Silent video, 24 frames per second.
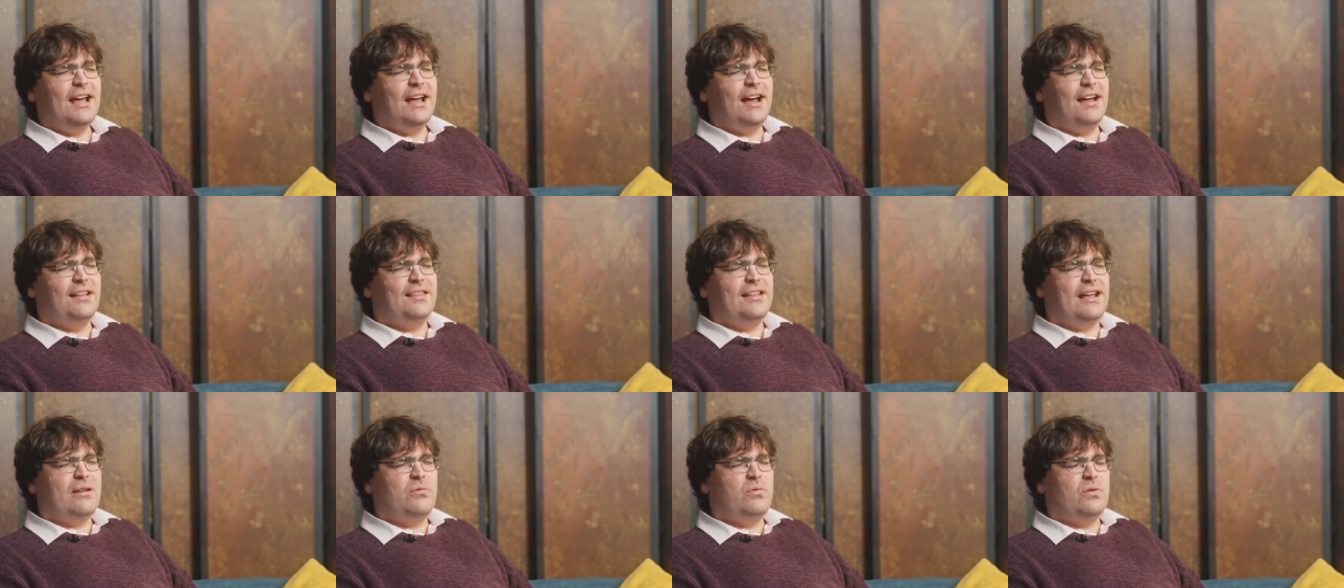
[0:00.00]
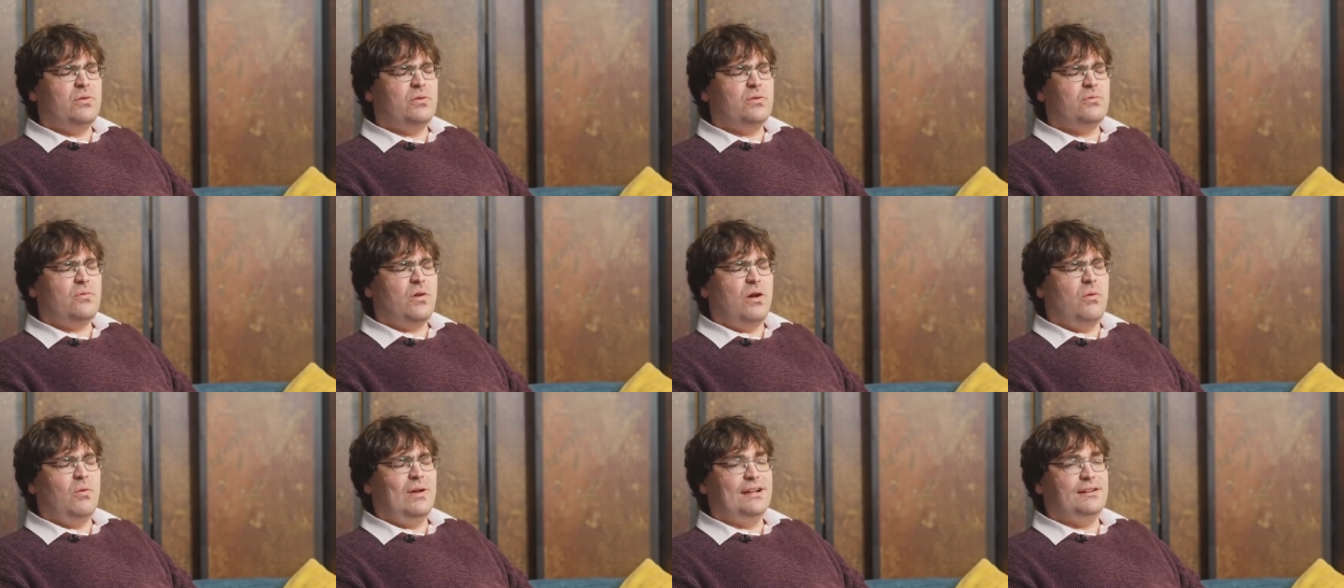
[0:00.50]
and they were
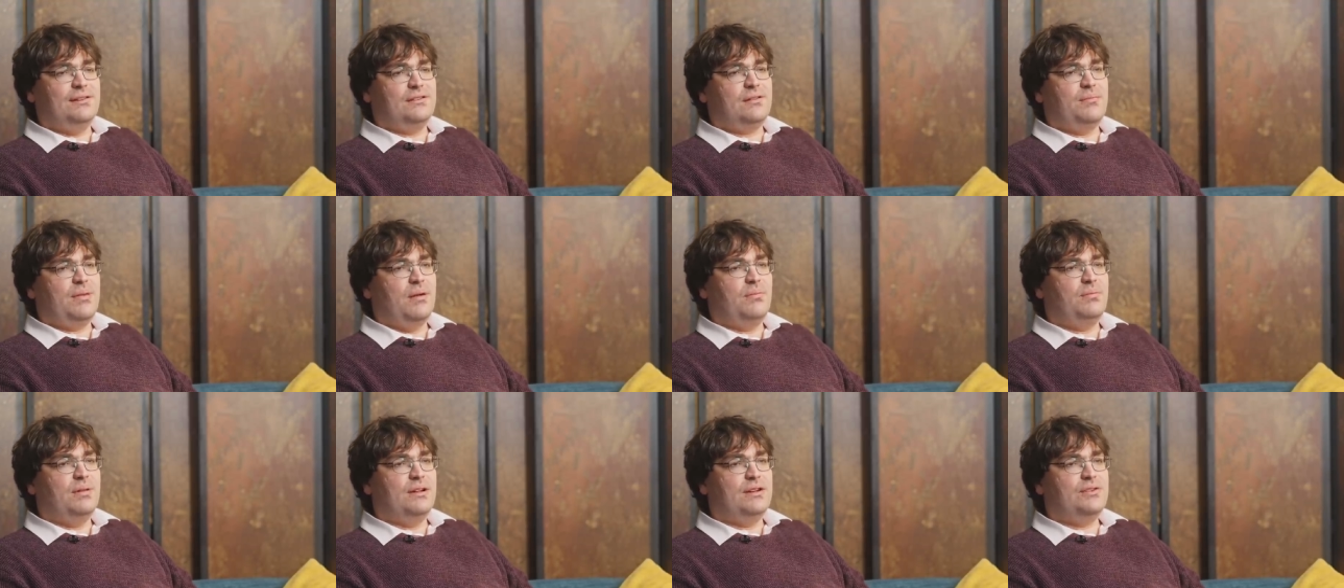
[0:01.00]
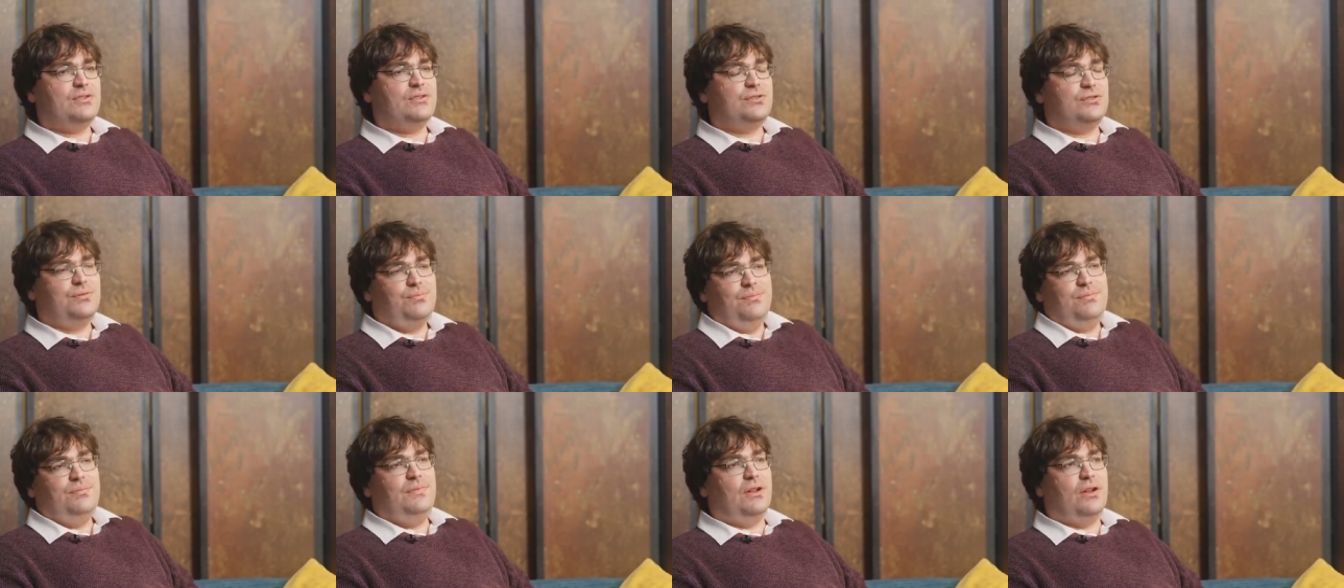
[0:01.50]
quite willing to publish,
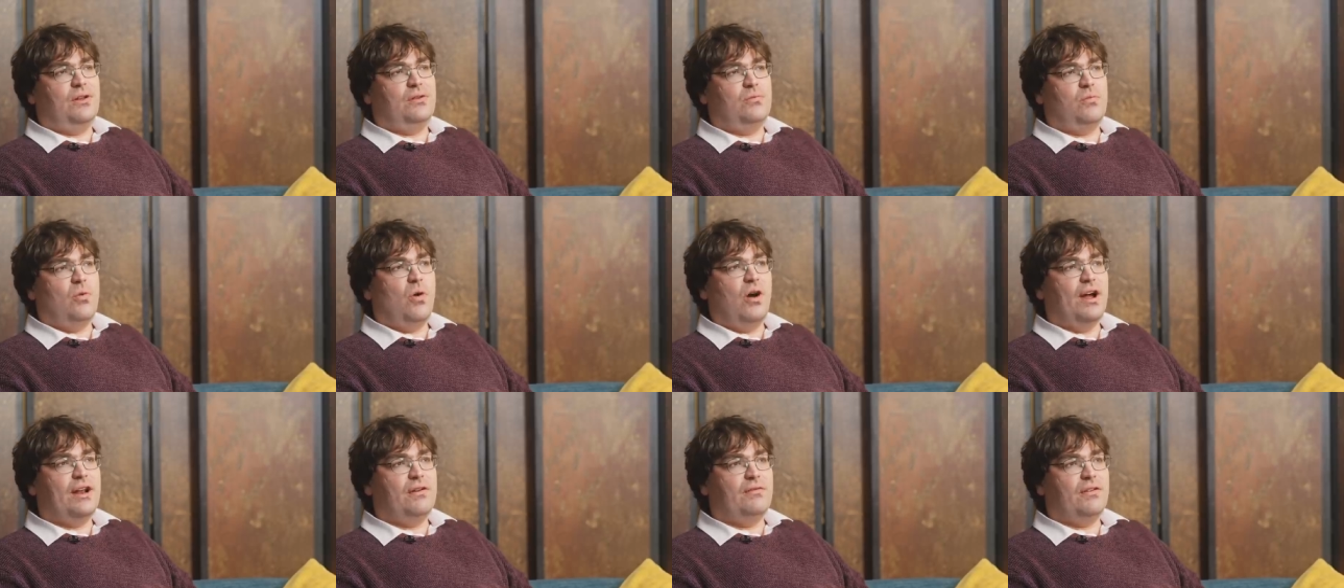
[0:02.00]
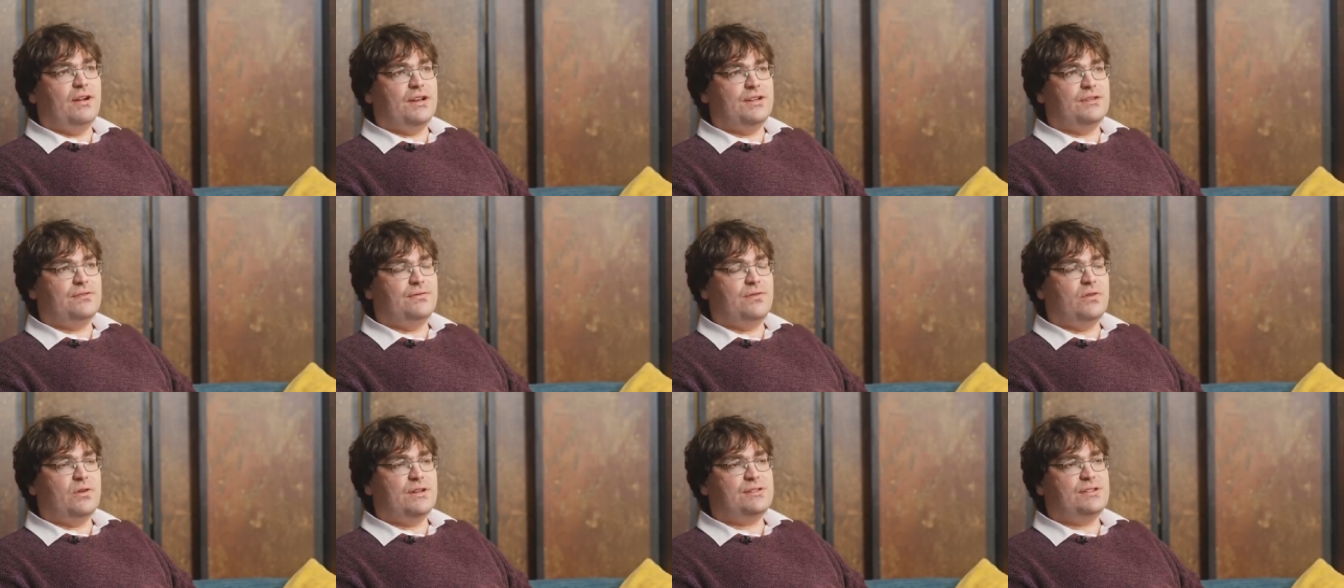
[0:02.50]
you know, wider range
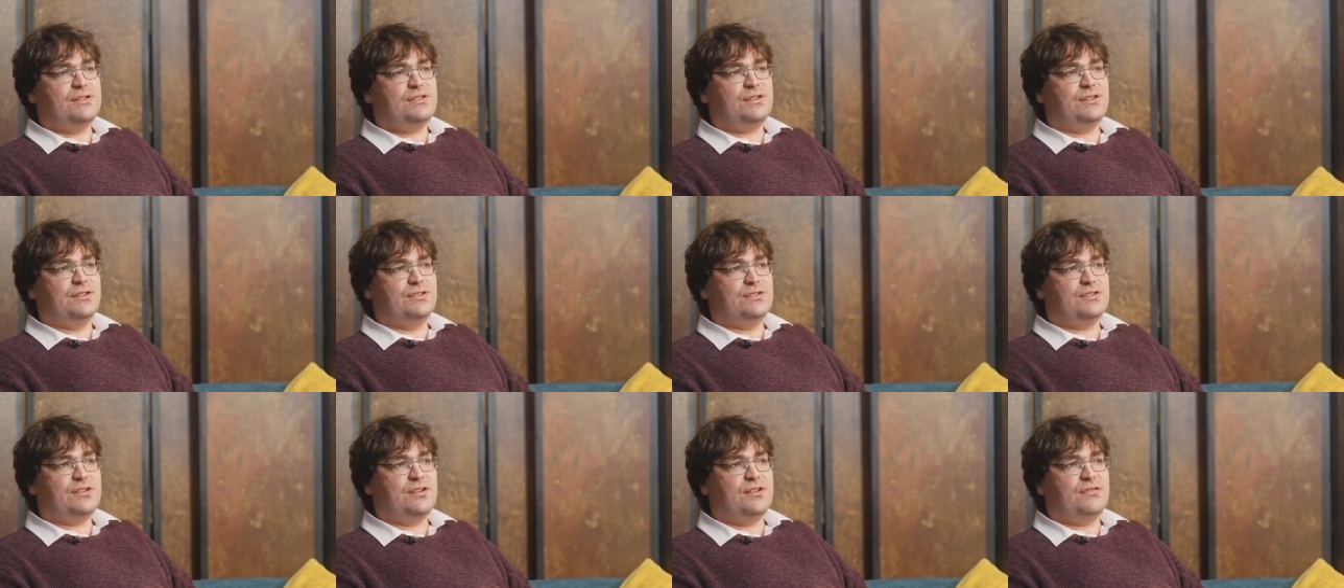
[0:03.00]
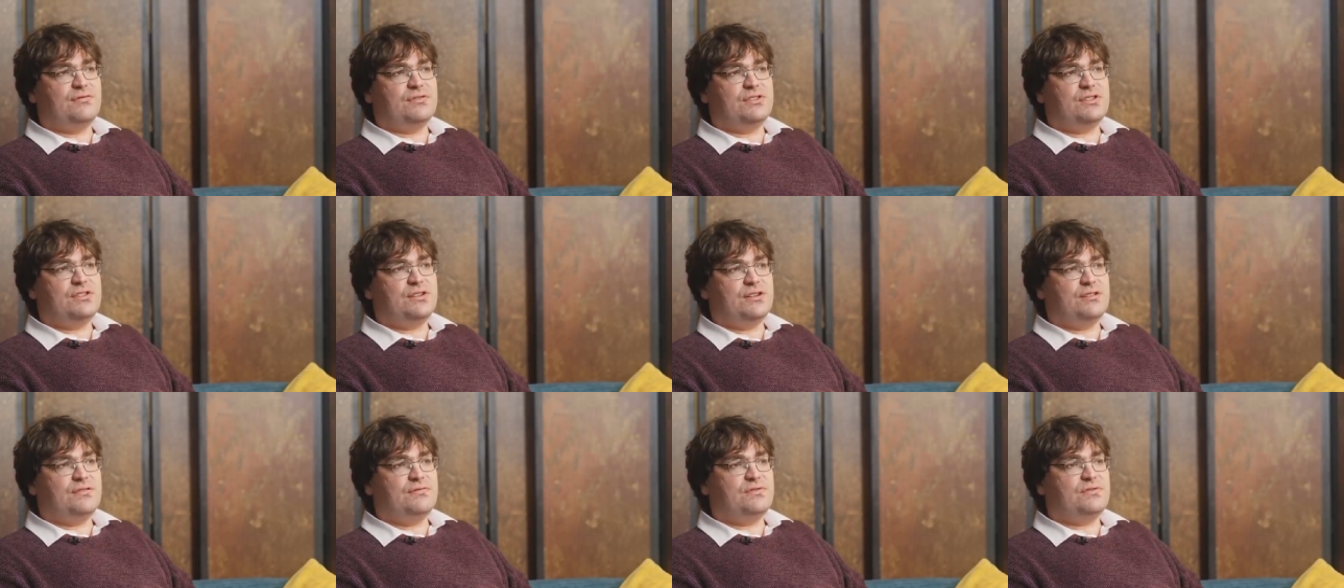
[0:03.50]
of voices,
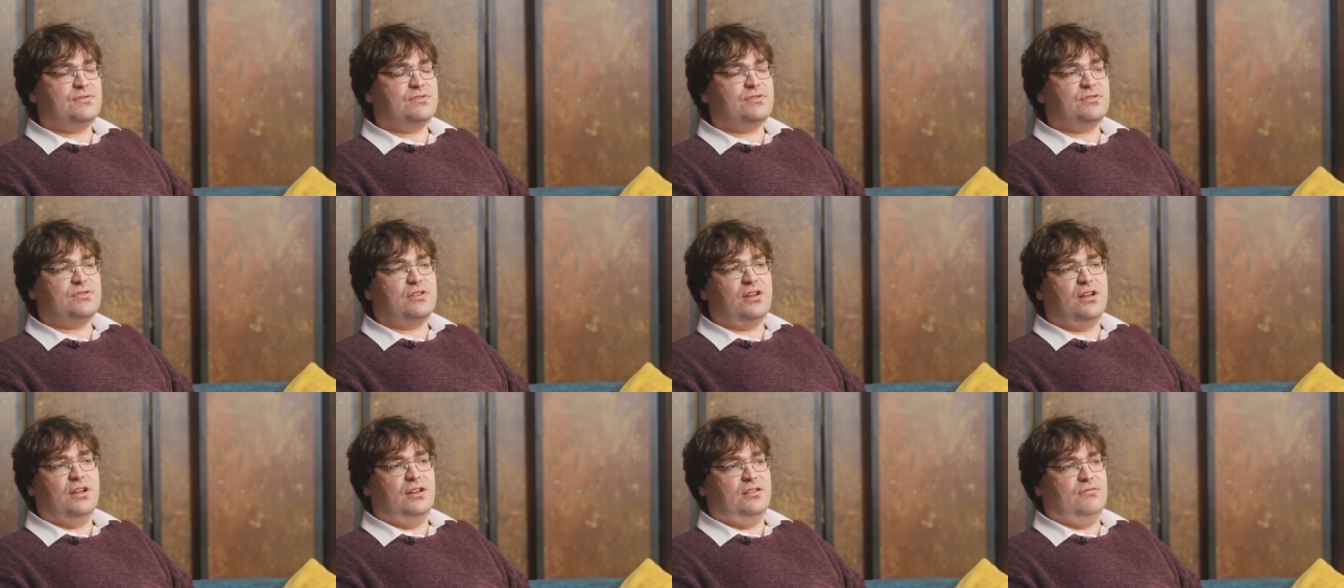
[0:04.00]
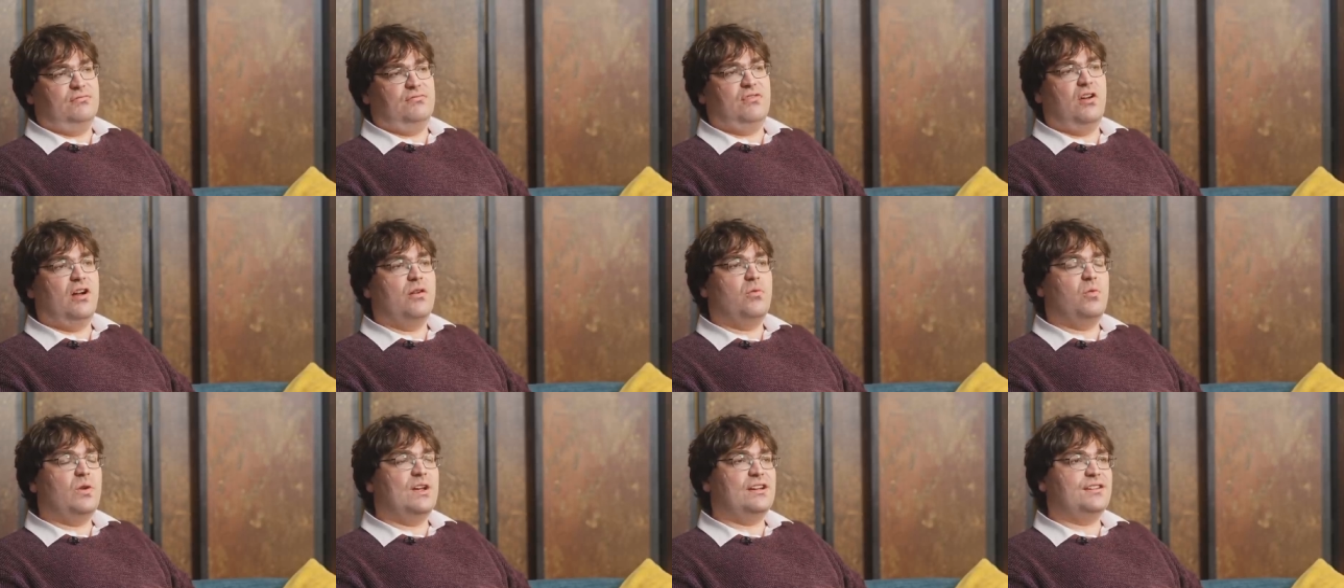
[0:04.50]
conservatives,
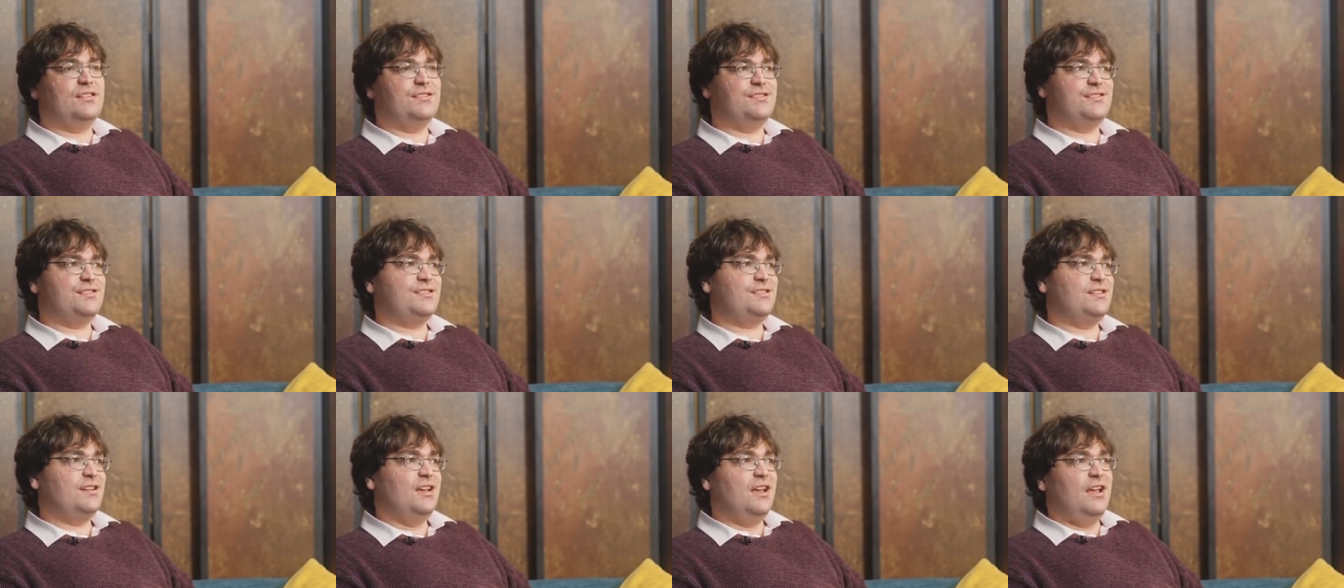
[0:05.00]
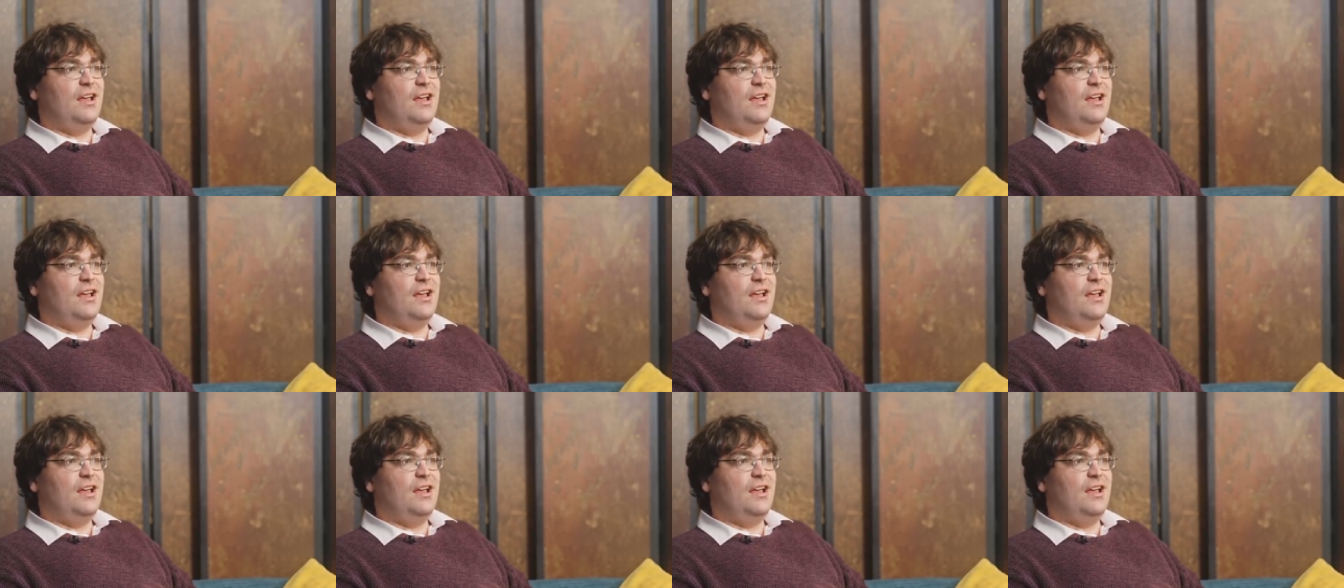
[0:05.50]
right-wingers,